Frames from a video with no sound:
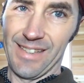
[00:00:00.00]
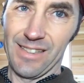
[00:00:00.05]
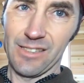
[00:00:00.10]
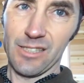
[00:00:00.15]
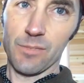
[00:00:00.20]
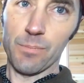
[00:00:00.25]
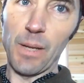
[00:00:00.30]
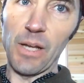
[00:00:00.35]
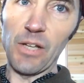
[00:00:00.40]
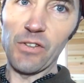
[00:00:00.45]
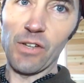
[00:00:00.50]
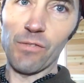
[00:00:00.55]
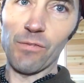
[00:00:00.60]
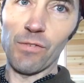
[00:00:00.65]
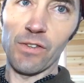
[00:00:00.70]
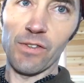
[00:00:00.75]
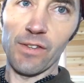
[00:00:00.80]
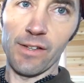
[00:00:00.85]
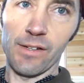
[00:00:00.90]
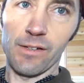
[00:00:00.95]
Spelled
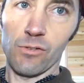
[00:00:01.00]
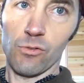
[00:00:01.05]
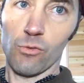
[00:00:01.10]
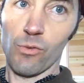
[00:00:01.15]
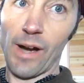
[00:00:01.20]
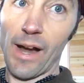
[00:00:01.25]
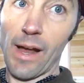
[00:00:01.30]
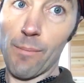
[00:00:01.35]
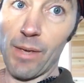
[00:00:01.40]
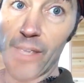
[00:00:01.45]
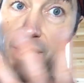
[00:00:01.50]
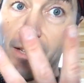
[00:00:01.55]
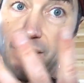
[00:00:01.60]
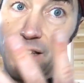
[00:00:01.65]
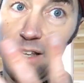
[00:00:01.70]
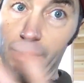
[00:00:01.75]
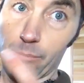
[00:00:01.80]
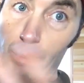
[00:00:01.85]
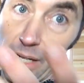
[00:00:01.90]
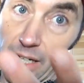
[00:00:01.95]
different than rabbit,
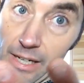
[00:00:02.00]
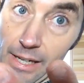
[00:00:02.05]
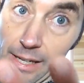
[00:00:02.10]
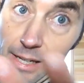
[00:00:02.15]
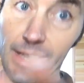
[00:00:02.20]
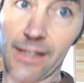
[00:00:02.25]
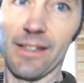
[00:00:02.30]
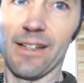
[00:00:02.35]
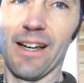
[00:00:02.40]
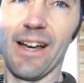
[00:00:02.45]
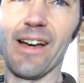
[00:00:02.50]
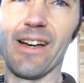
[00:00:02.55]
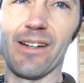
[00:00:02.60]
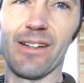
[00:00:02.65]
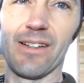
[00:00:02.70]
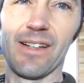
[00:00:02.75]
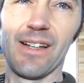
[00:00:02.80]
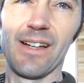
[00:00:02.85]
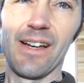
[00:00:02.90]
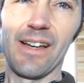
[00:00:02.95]
like bunny.
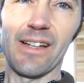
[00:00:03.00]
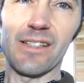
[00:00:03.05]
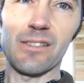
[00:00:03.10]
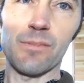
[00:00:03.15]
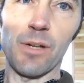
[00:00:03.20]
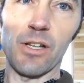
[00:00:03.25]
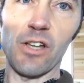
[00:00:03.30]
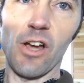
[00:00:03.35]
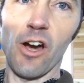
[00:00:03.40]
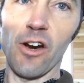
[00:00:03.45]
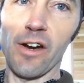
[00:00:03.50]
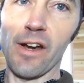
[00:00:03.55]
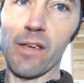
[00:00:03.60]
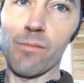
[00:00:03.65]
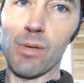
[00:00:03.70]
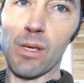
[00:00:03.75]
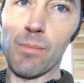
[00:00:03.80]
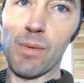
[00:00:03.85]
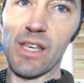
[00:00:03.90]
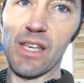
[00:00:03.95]
It's spelled
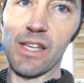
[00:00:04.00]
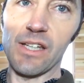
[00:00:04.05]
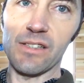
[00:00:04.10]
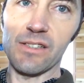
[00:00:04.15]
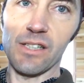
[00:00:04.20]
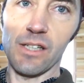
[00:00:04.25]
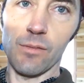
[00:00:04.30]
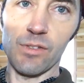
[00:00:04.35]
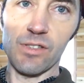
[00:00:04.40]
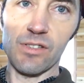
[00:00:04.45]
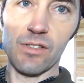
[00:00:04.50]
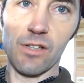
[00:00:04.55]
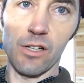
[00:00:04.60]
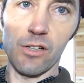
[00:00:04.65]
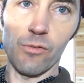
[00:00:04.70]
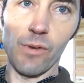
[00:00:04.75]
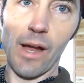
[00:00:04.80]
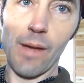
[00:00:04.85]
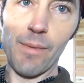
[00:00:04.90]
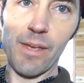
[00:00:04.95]
R-A-B-B-E-T. This is
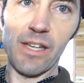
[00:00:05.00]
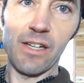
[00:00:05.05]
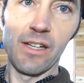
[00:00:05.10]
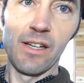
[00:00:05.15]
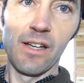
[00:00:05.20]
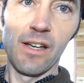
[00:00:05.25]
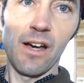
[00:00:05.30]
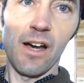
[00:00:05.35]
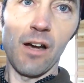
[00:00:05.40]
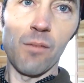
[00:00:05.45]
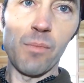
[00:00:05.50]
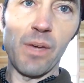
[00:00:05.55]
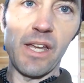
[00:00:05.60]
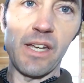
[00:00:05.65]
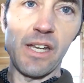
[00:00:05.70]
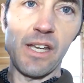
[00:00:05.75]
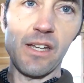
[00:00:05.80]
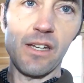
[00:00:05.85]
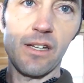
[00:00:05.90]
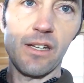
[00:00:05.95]
called a rabbet,
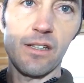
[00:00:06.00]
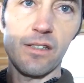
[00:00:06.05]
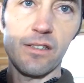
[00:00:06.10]
and it